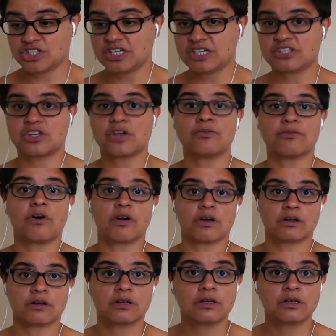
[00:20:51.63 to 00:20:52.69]
So
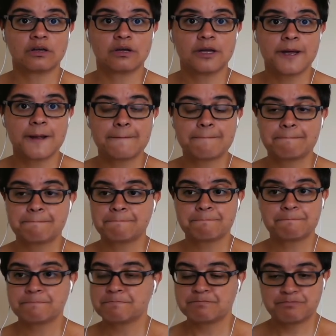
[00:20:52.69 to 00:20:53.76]
far.
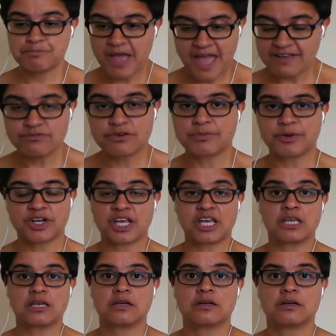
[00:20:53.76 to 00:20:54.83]

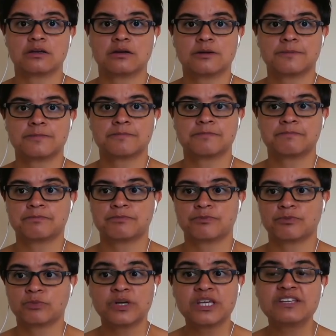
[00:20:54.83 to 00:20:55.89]
Everybody.
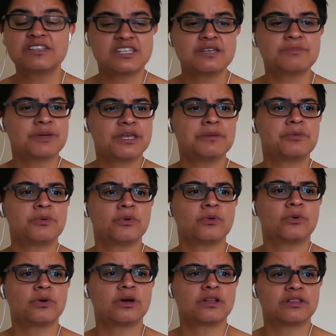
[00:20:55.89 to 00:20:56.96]
We see
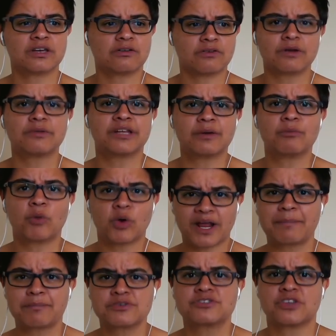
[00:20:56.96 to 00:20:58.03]
people that are only in one
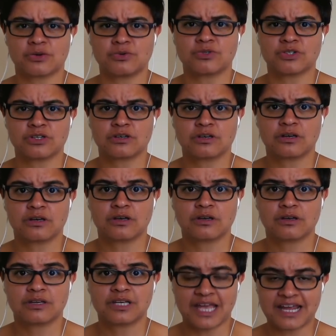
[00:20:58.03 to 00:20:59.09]
episode
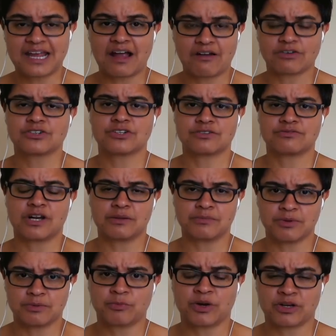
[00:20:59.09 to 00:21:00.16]
get character
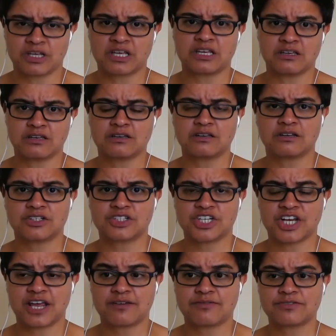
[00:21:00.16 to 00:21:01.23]
development where they
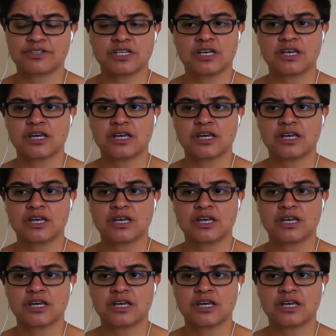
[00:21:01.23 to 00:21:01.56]
shift.